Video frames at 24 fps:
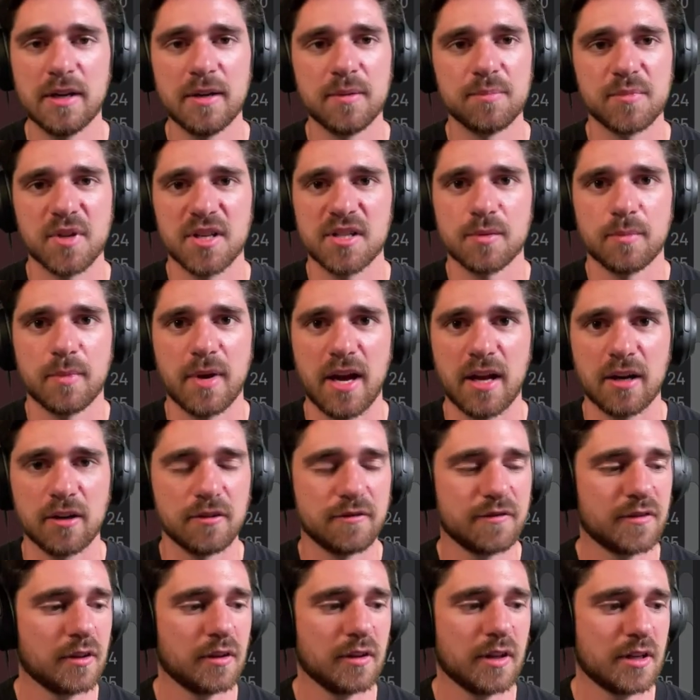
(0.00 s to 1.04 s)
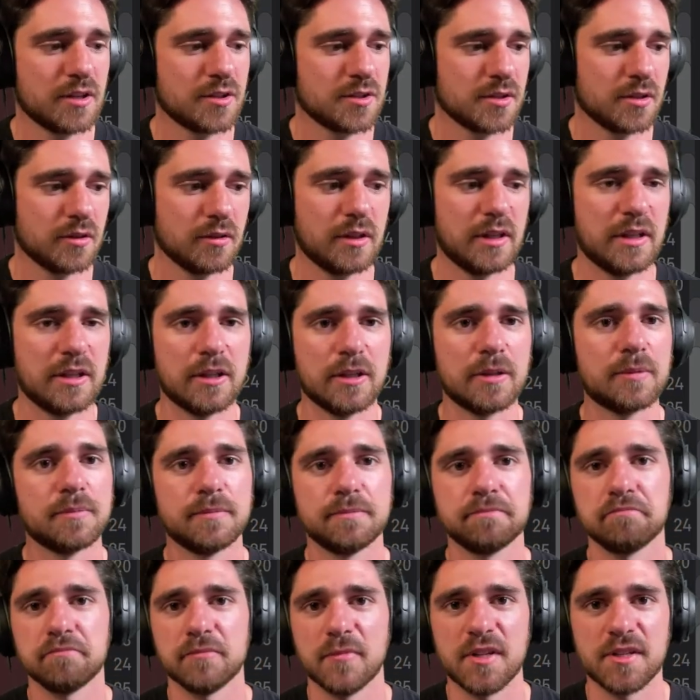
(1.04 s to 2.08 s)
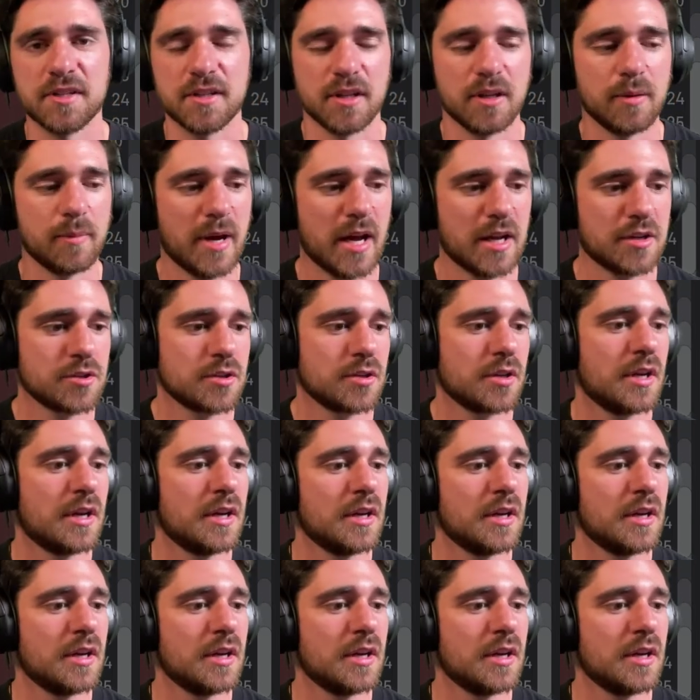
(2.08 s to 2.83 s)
Doesn't matter if the letter's the letter, it's going to match.